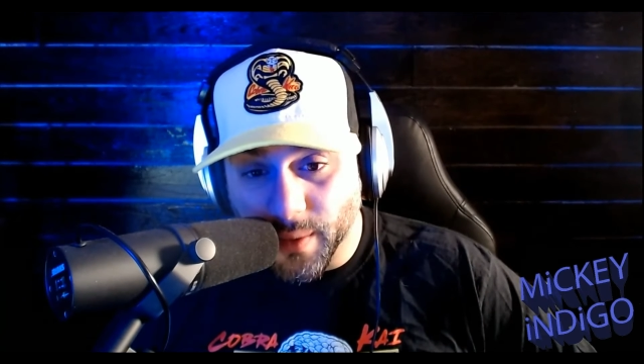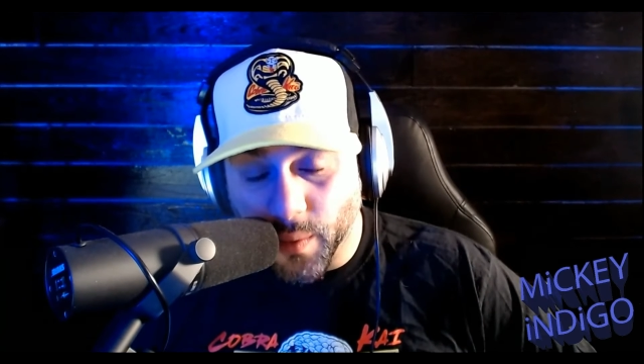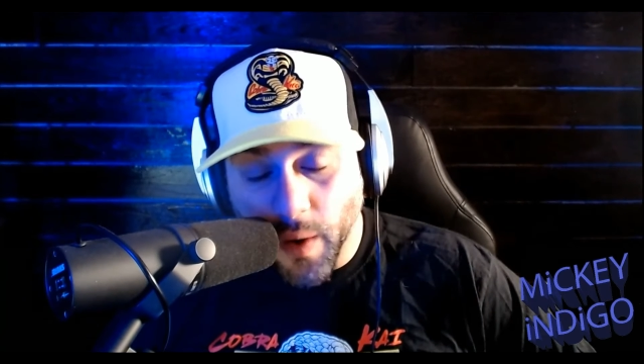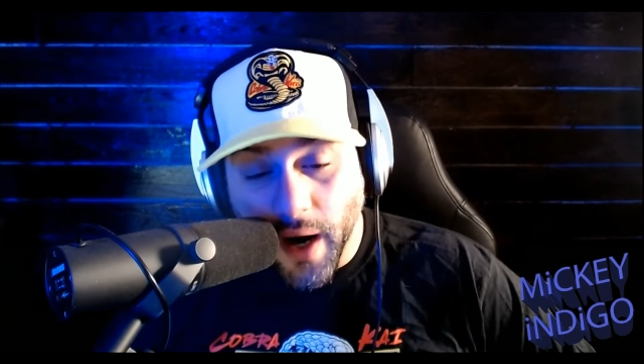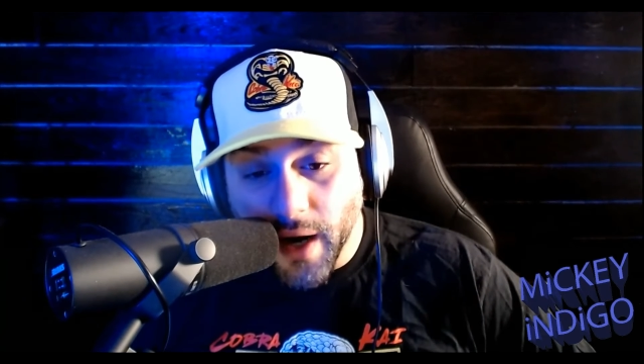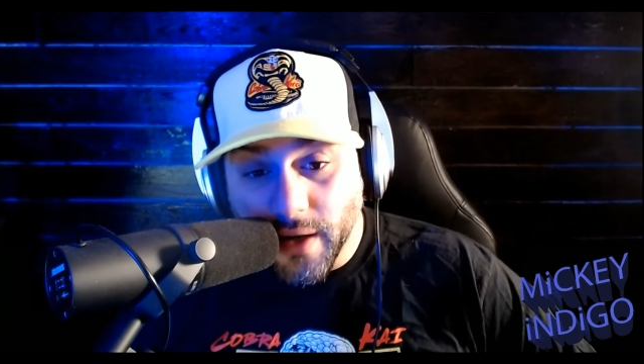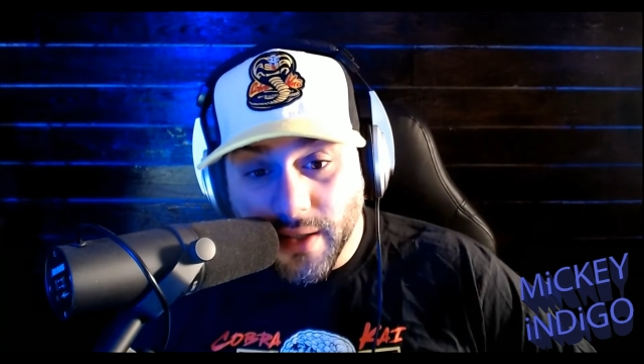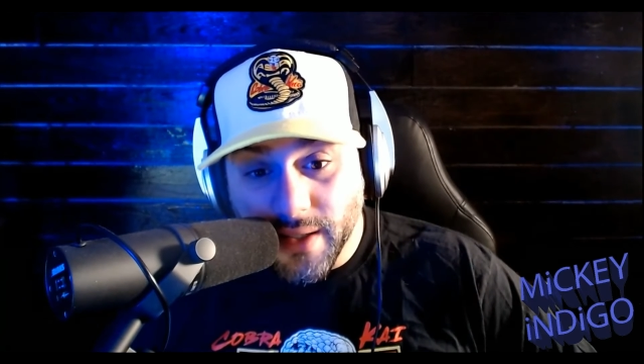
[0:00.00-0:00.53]

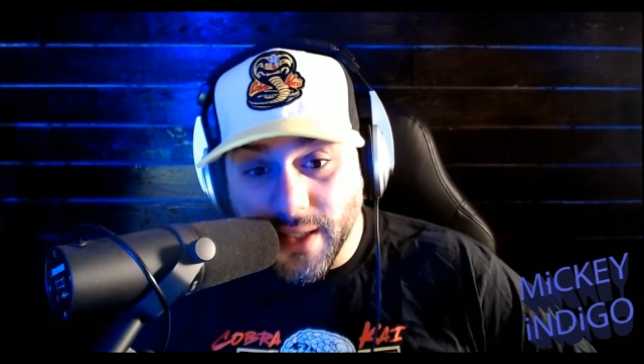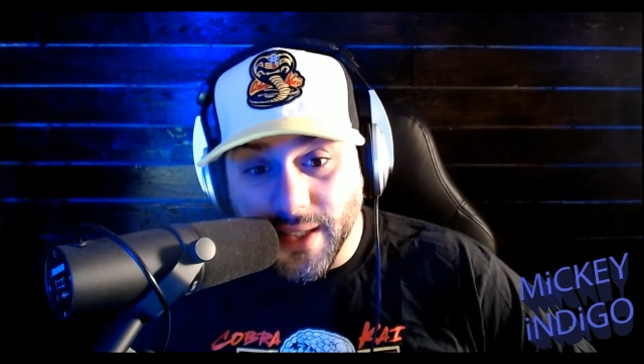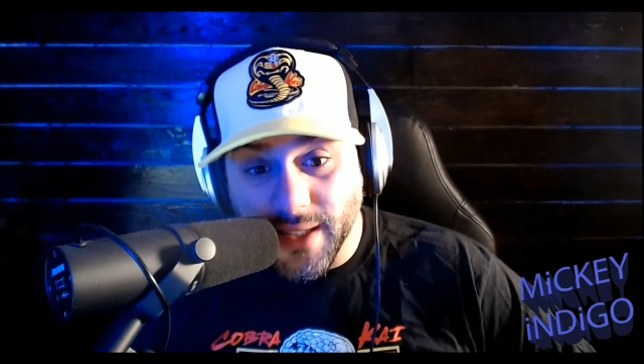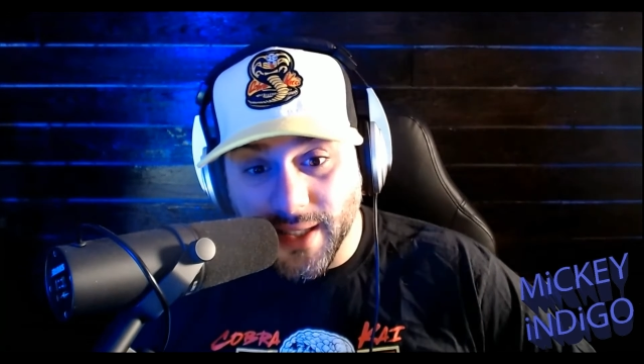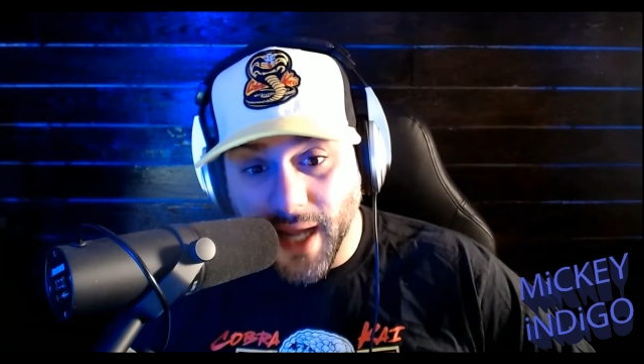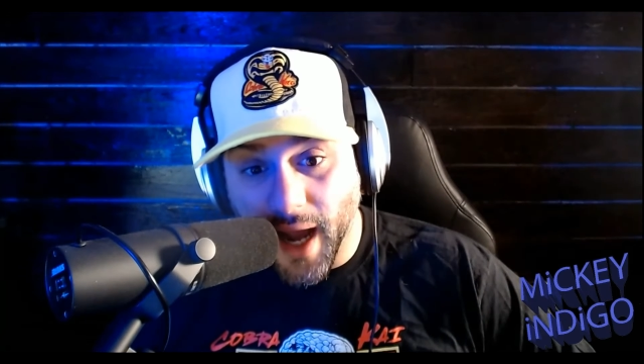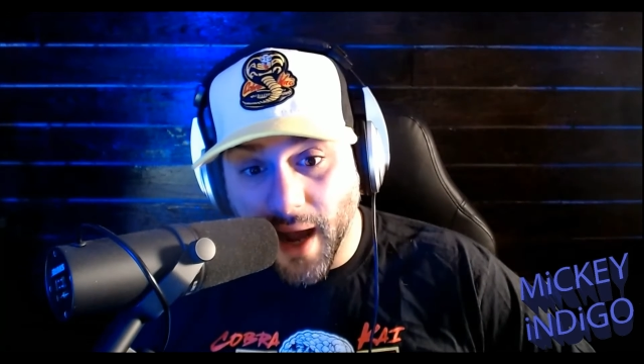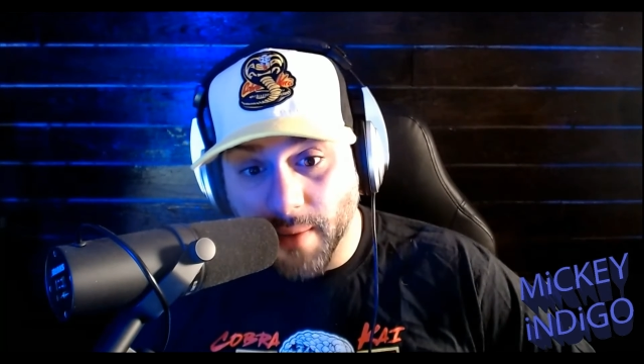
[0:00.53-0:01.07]
Where does it
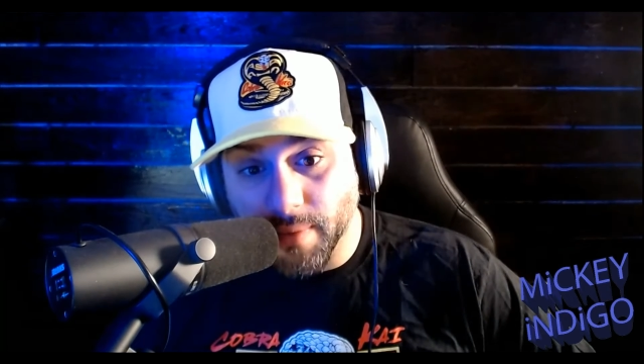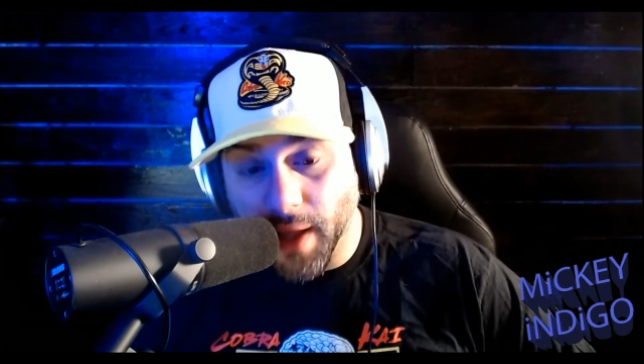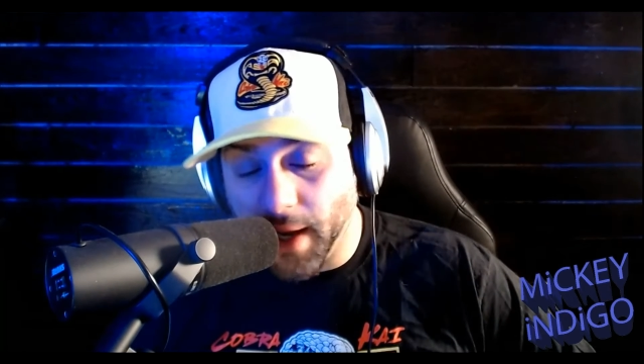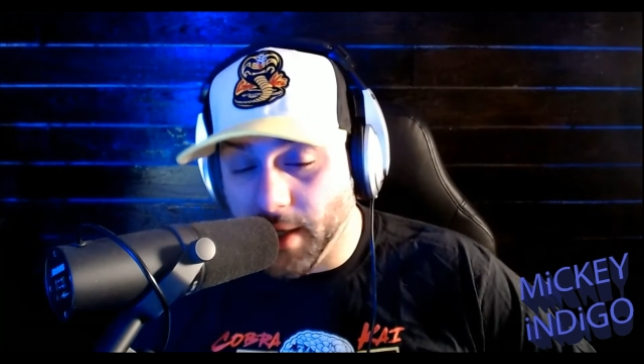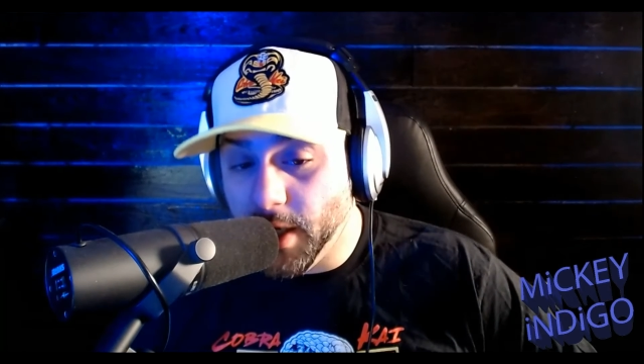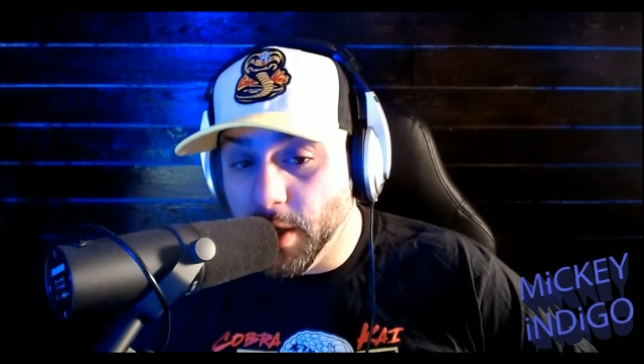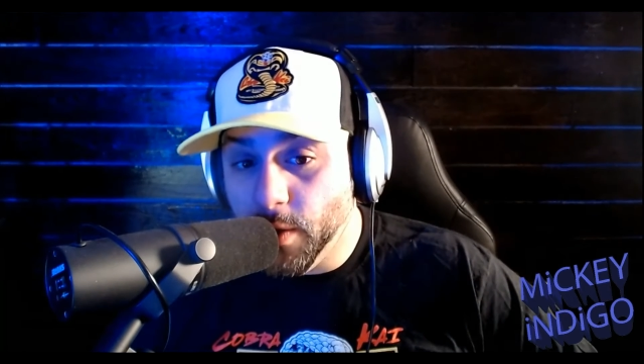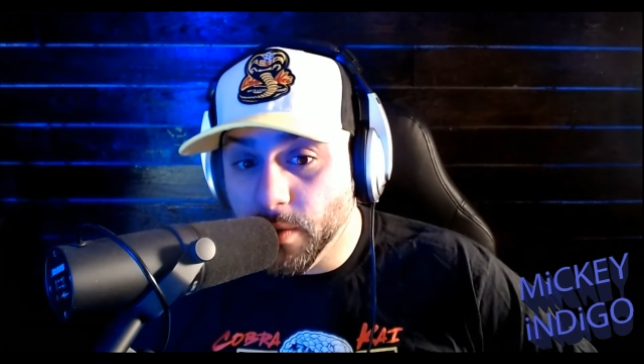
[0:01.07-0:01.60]
stop?
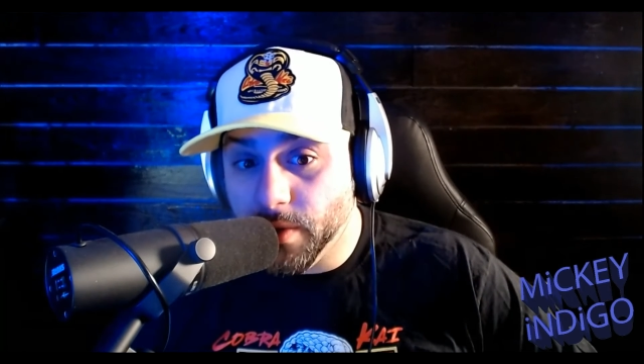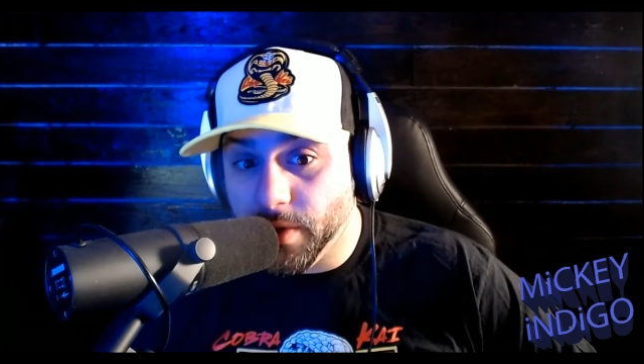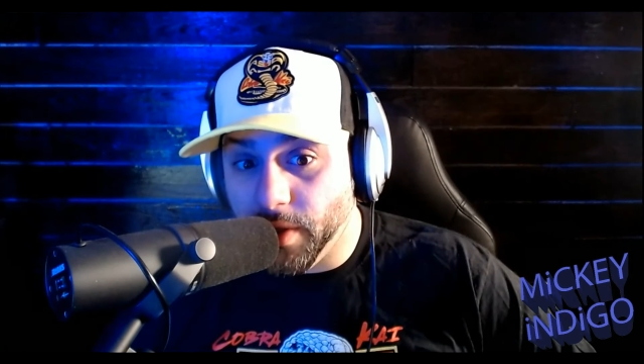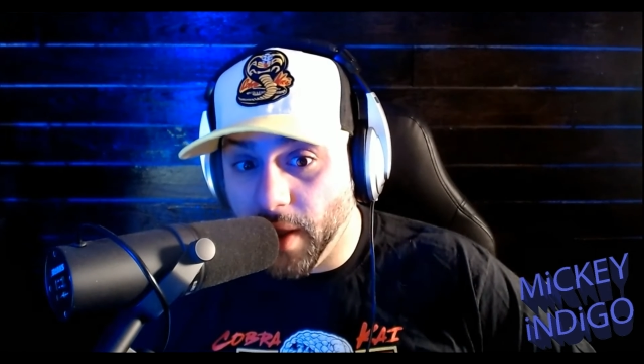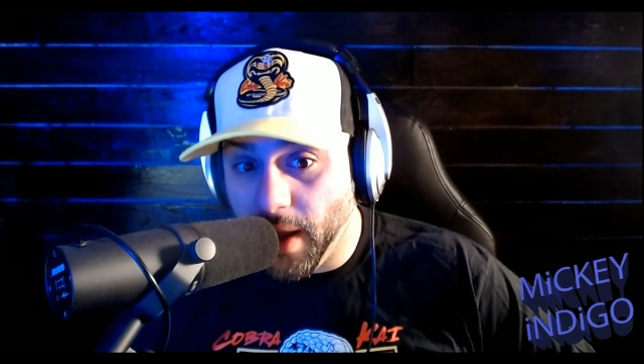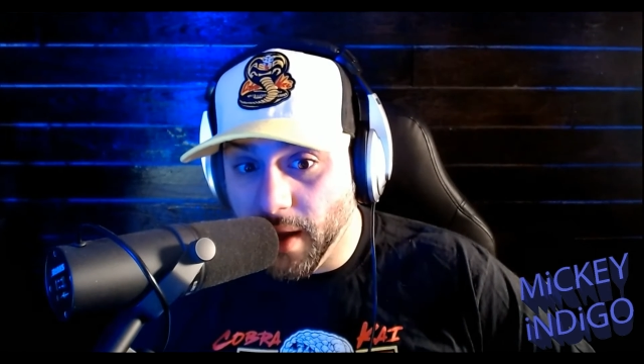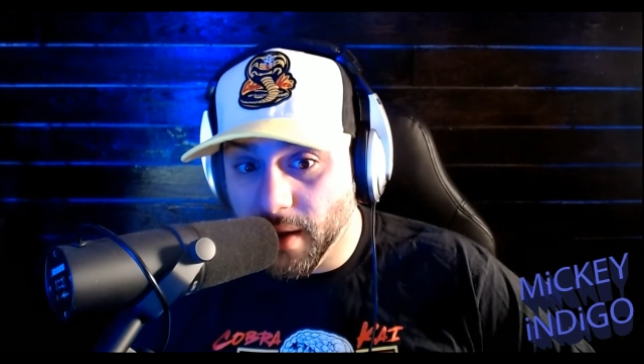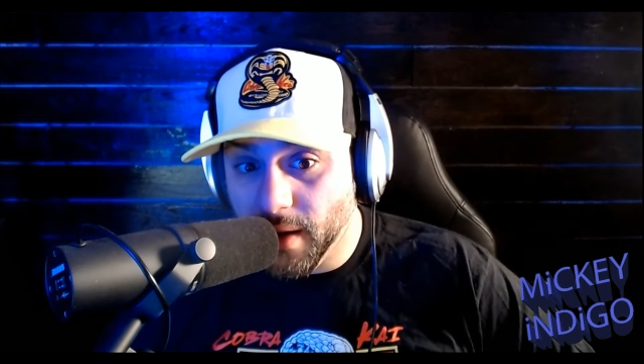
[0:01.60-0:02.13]
Like, do you
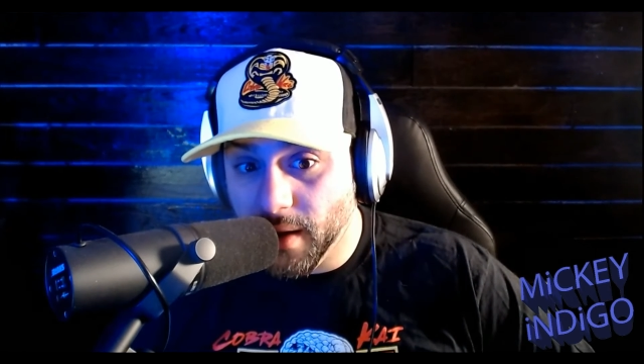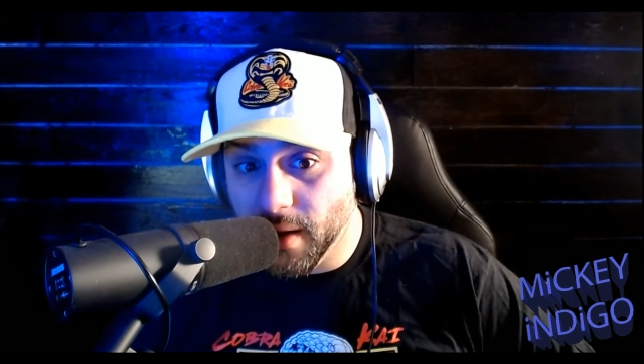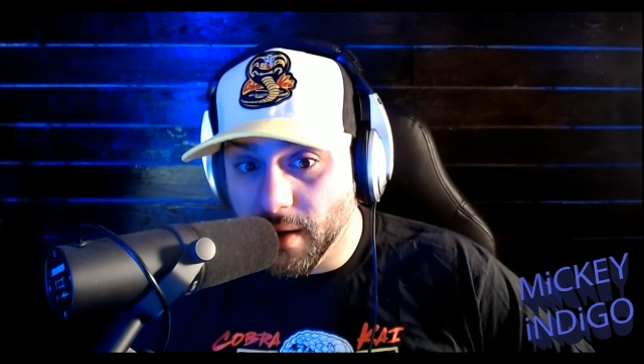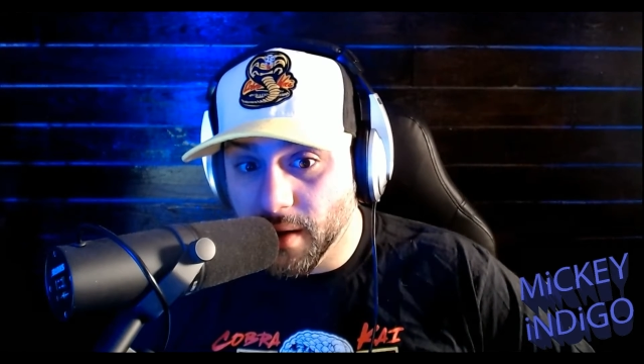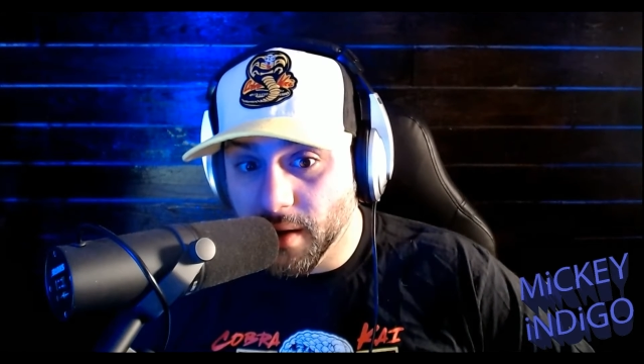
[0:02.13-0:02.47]
think,